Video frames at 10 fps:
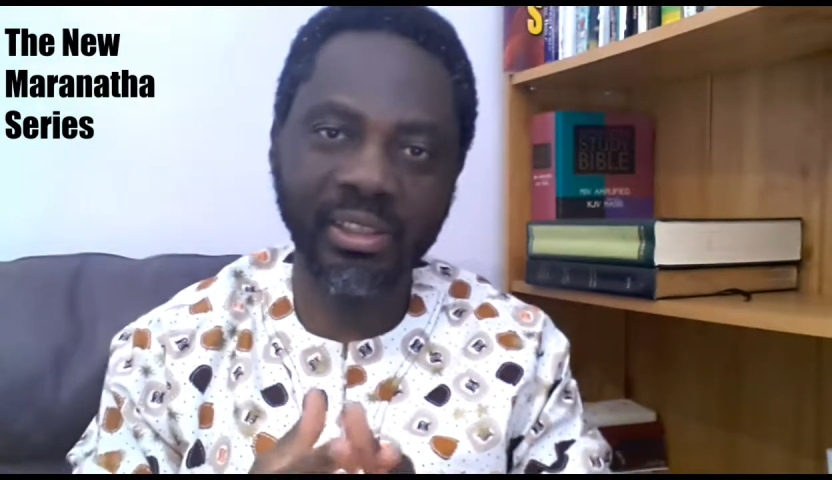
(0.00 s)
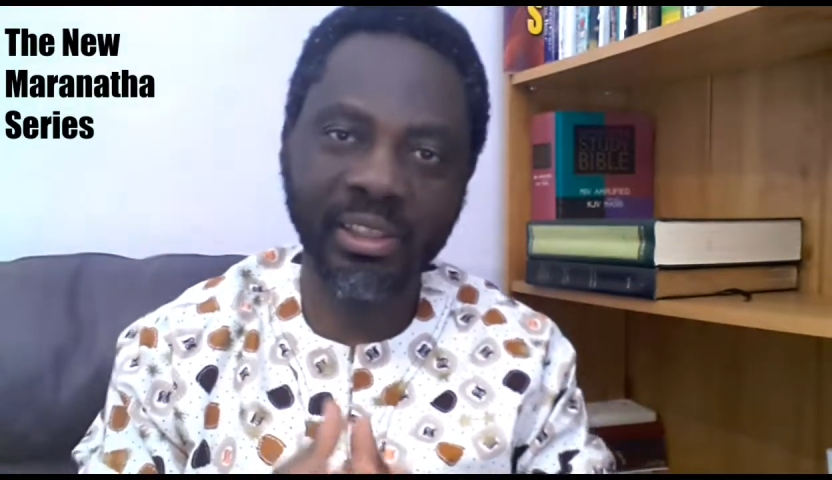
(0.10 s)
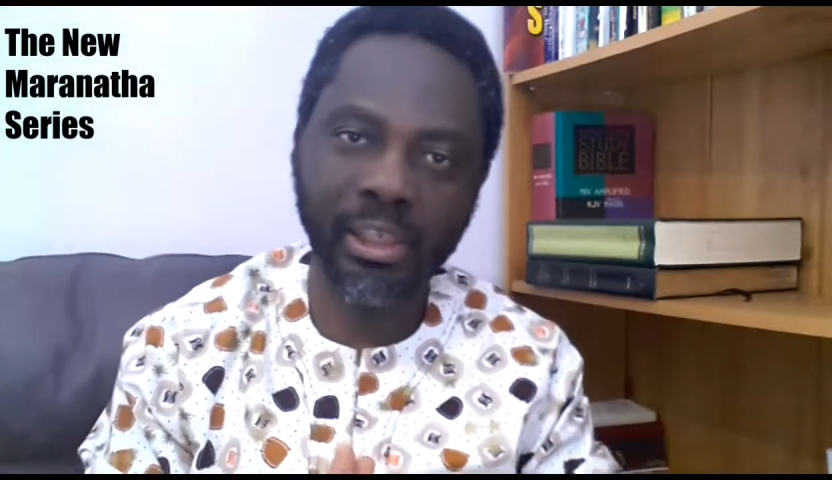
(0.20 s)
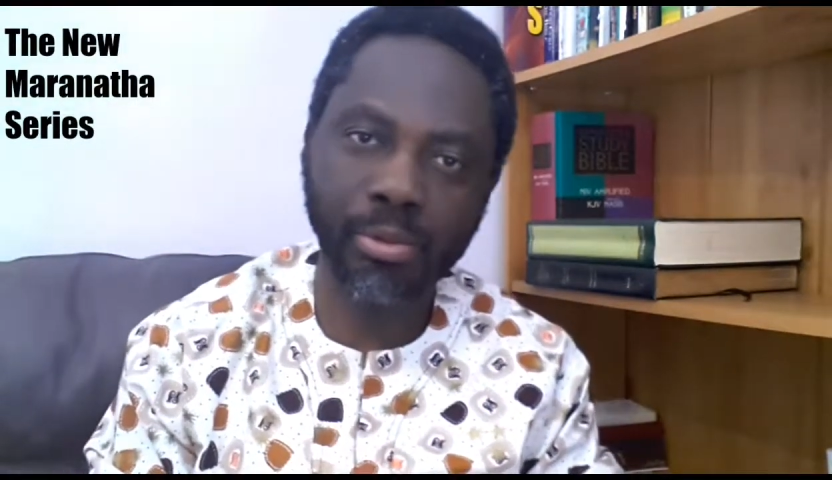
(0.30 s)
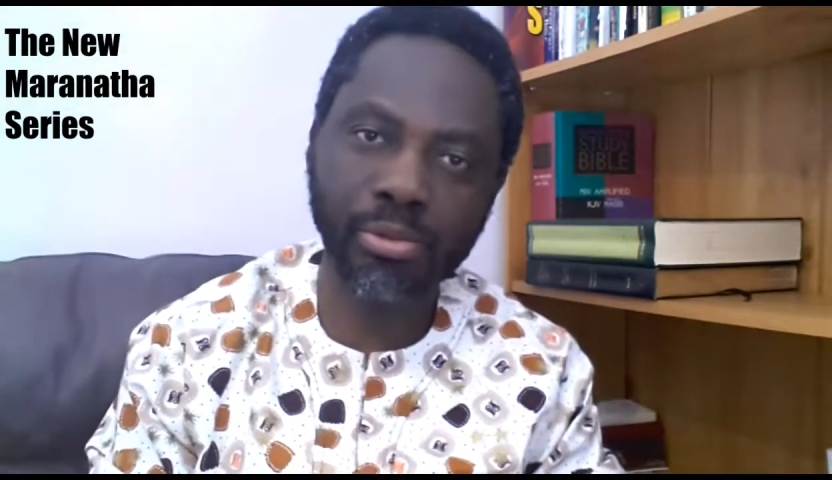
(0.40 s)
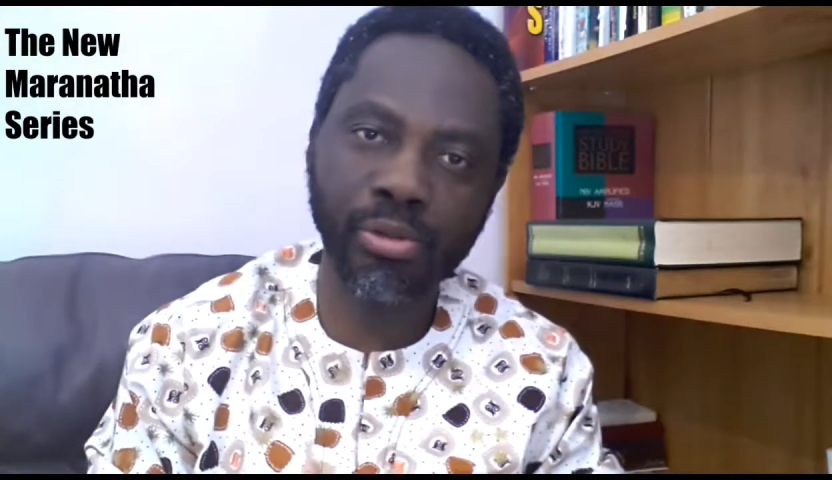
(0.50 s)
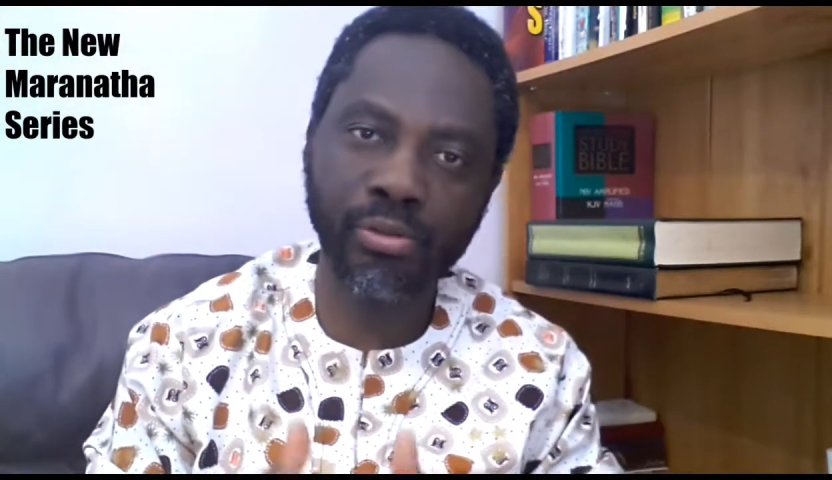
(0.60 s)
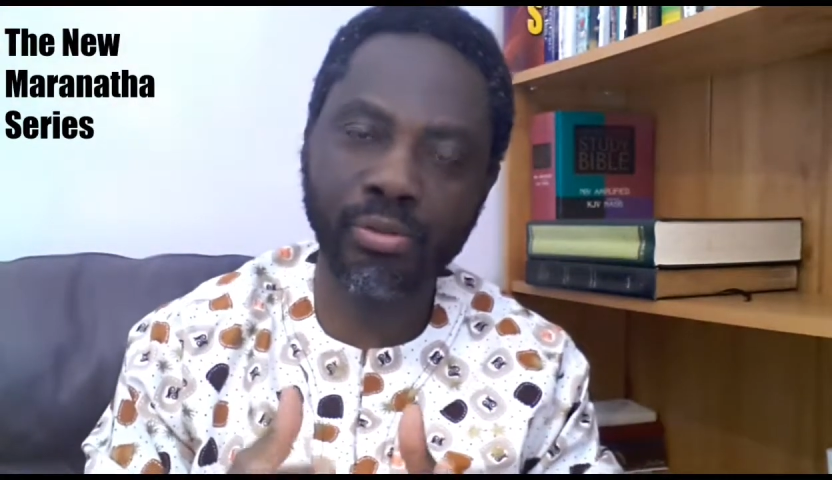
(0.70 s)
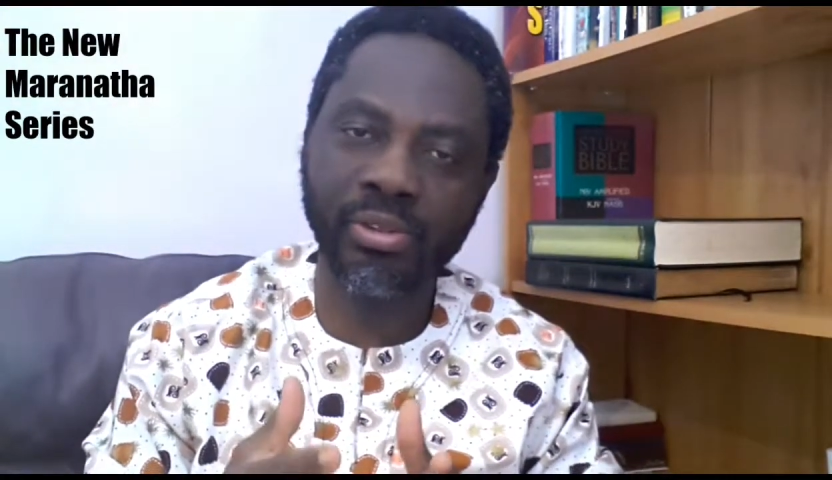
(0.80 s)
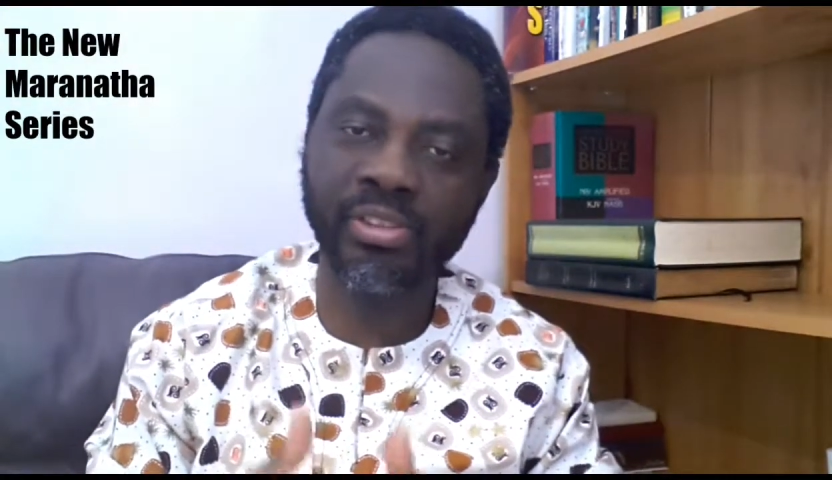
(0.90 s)
it helps
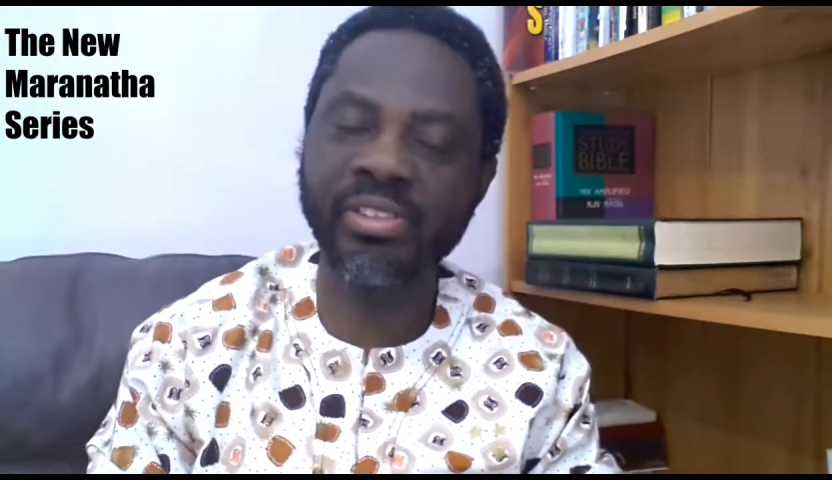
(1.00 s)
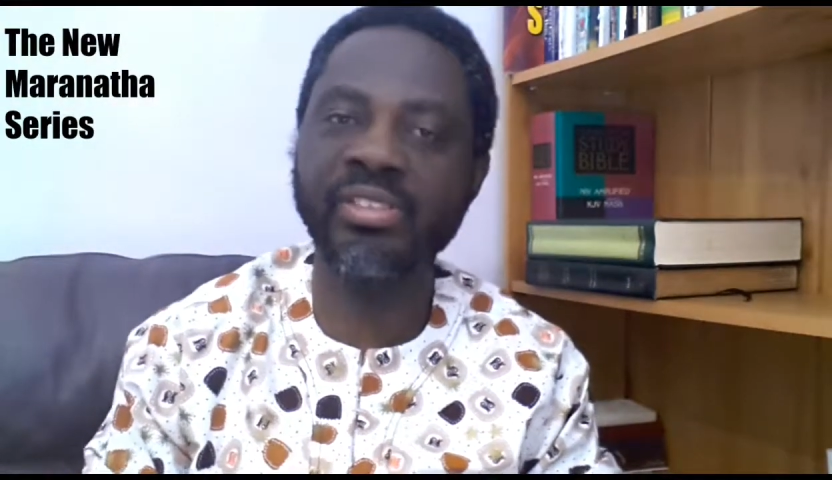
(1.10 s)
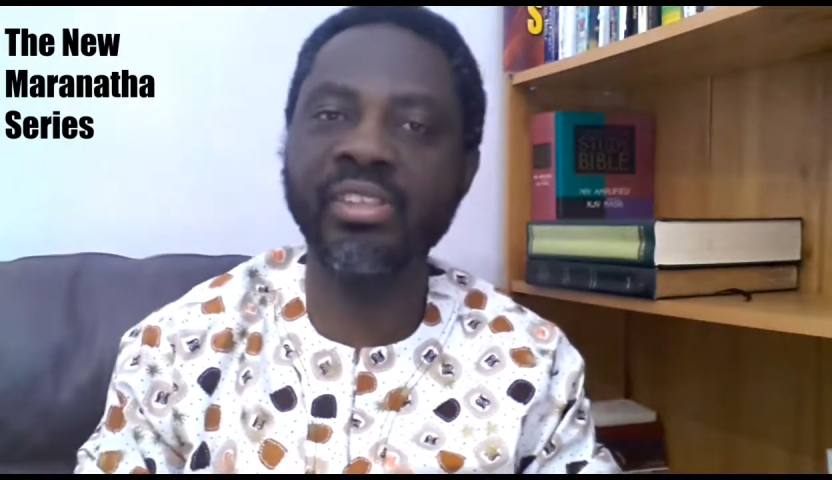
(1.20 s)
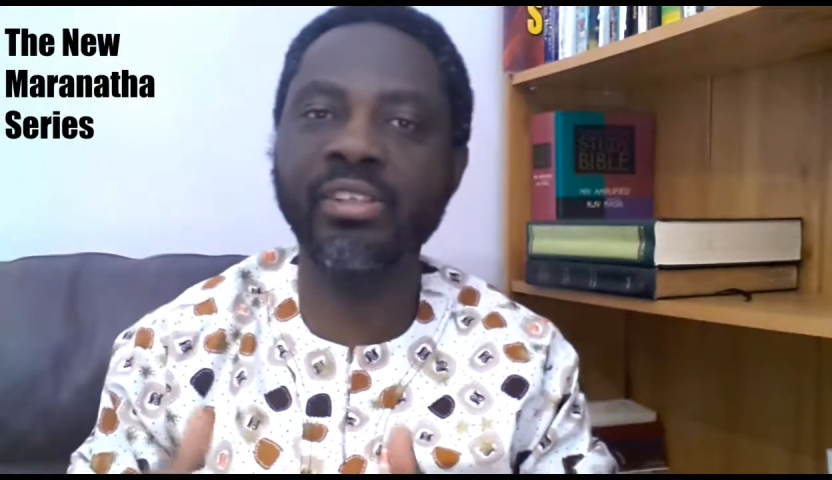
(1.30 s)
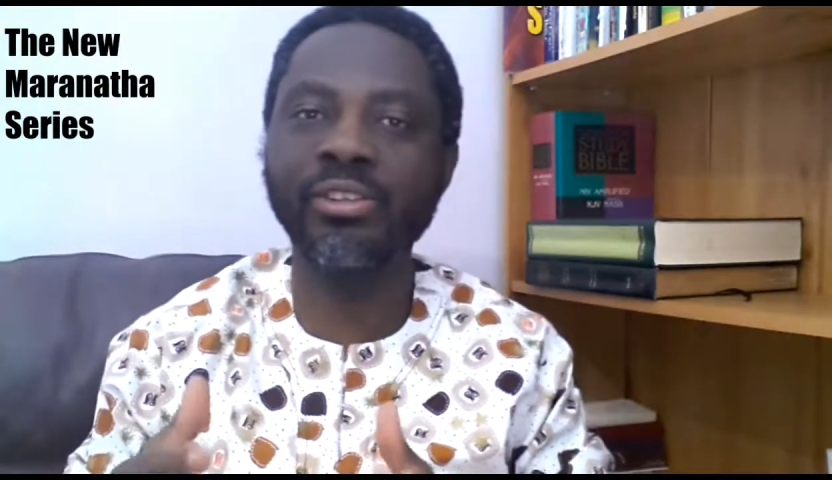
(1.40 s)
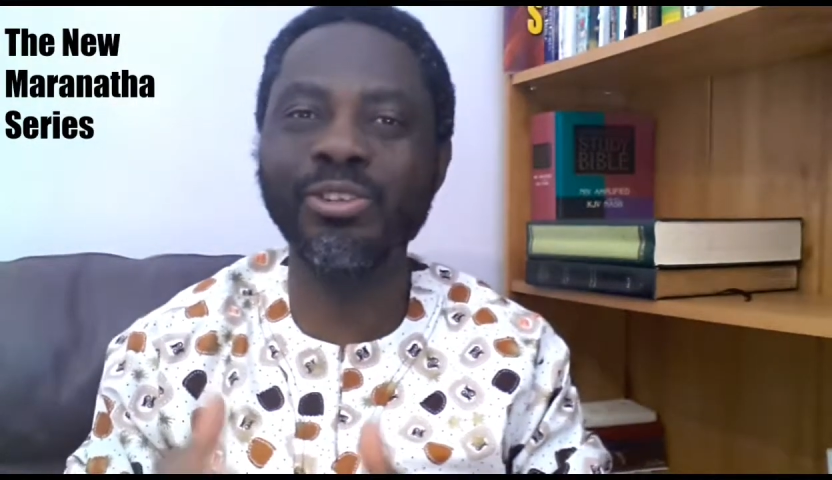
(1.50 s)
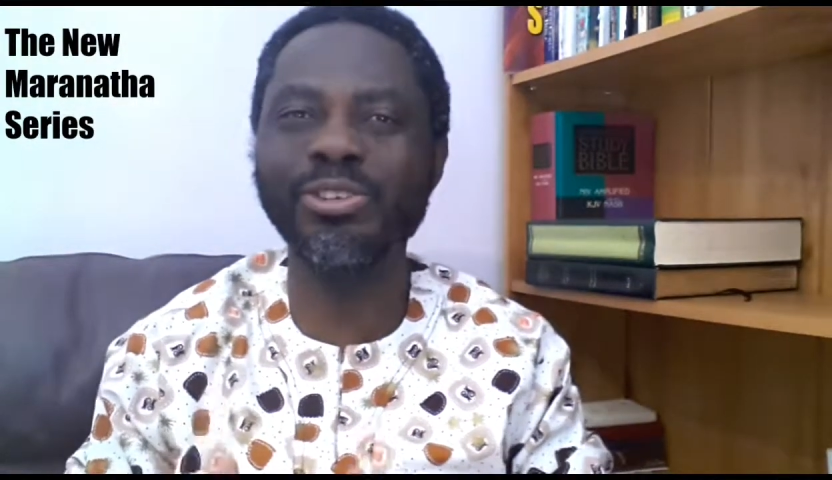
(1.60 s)
us to understand